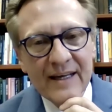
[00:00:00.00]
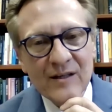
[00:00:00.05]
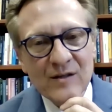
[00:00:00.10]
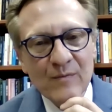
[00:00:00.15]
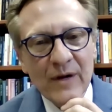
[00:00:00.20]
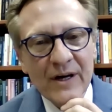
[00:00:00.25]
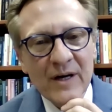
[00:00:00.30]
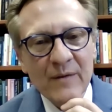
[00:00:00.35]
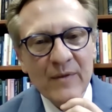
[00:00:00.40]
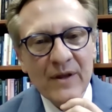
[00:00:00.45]

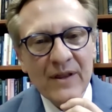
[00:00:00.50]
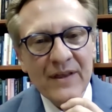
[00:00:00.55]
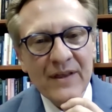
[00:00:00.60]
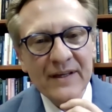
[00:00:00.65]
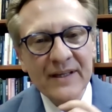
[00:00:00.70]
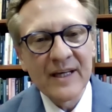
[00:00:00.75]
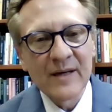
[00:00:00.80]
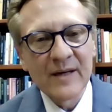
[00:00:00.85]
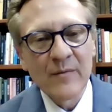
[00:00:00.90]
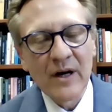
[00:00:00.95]
case might have been
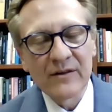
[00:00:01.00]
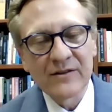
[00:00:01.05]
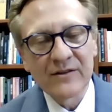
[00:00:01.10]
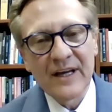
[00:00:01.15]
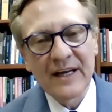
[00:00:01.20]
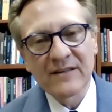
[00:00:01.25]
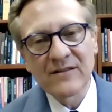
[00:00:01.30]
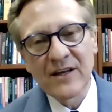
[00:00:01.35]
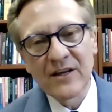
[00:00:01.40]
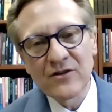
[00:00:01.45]
thinking about
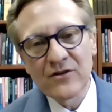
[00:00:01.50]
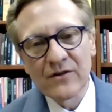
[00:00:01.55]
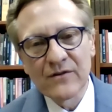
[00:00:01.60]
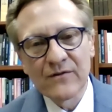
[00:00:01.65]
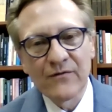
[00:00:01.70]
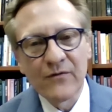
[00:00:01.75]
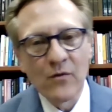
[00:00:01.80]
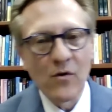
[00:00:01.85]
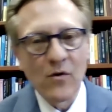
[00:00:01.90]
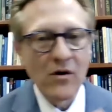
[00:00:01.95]

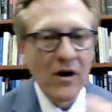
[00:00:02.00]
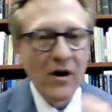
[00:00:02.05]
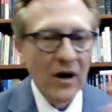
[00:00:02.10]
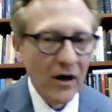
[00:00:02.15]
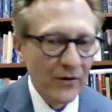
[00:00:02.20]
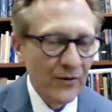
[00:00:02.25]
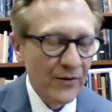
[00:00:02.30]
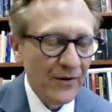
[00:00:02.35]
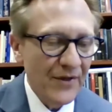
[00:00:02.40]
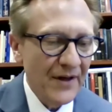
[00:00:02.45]
taxation for
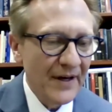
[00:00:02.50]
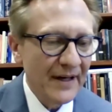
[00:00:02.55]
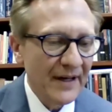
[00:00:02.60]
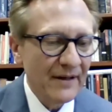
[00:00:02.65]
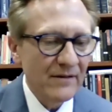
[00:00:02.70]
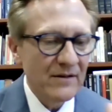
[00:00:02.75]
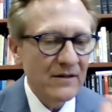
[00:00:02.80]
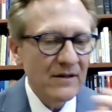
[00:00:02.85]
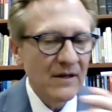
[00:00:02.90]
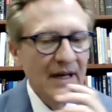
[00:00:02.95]
other
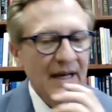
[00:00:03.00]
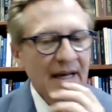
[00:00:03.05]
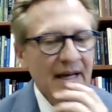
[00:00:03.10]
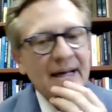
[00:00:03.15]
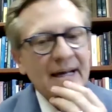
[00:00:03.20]
things,